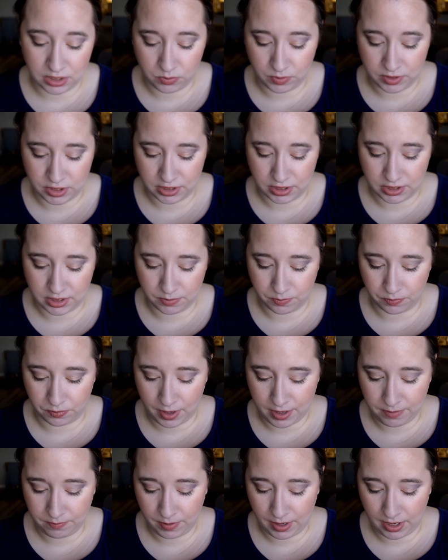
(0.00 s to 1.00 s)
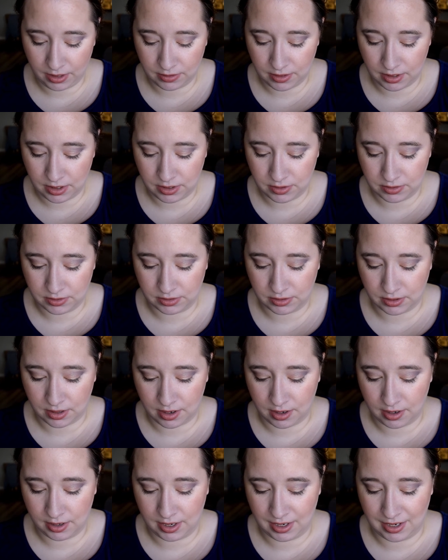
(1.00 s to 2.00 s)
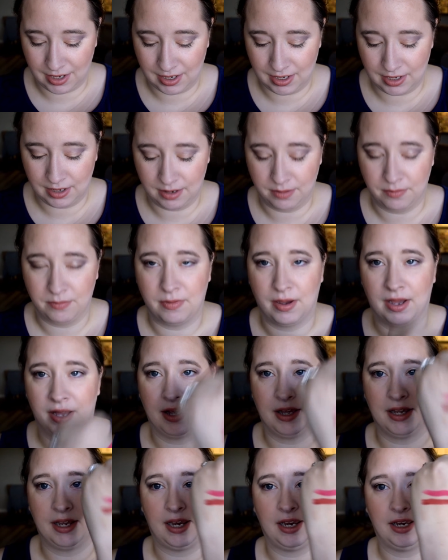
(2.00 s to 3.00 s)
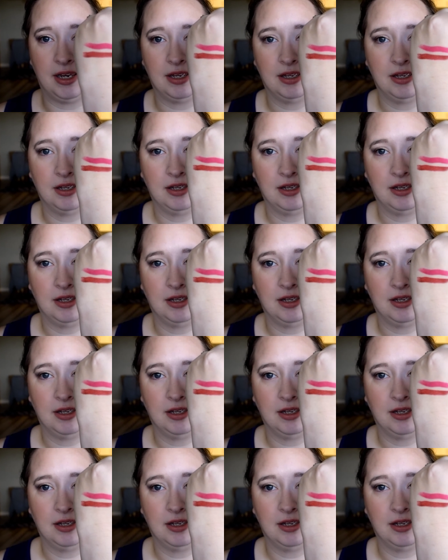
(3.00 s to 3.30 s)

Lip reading: which is the bright pink that you saw in my